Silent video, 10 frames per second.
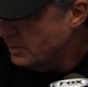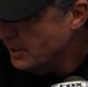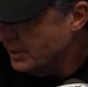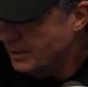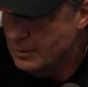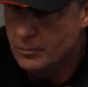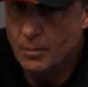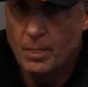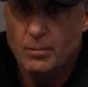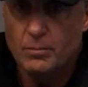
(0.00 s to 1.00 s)

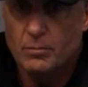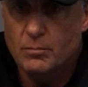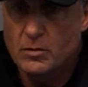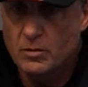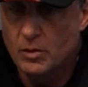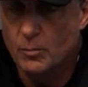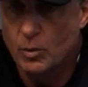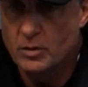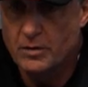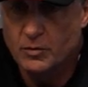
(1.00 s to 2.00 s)
A little
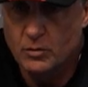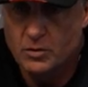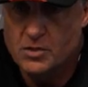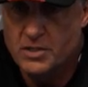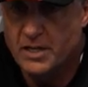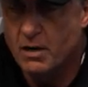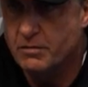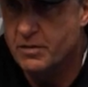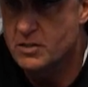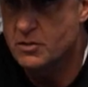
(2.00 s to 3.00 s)
more difficult to see
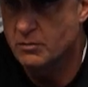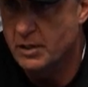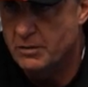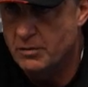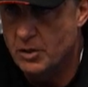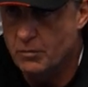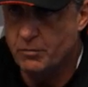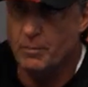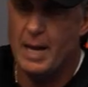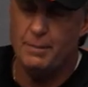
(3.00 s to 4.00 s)
offensively,
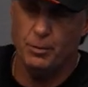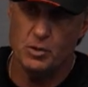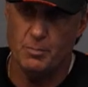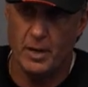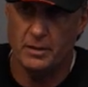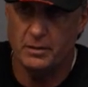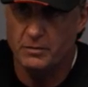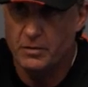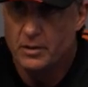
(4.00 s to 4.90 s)
from that perspective.